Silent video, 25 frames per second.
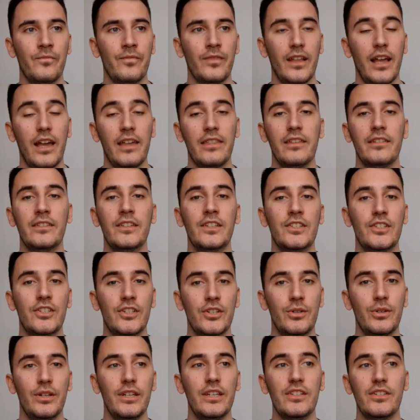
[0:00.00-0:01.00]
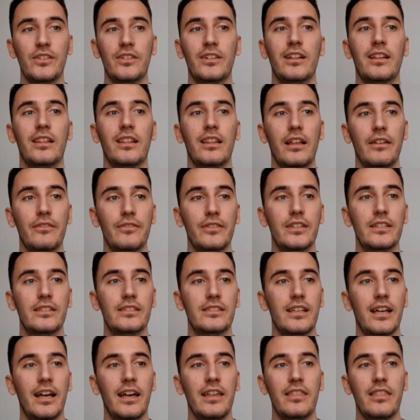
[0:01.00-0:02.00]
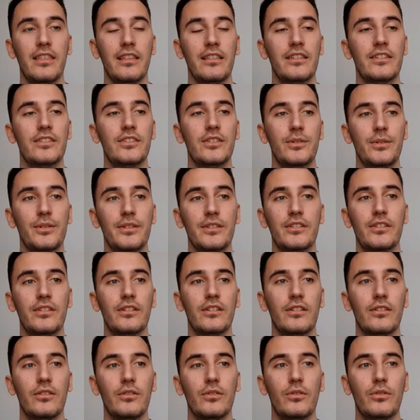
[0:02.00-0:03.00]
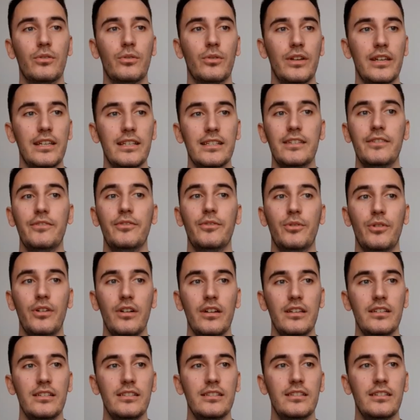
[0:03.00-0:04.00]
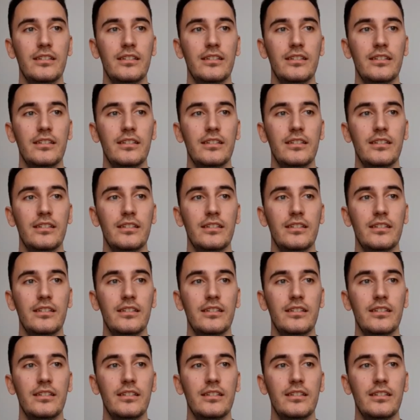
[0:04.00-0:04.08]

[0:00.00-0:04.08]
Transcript: I think the jury is going to love this. I think the jury is going to go crazy for this.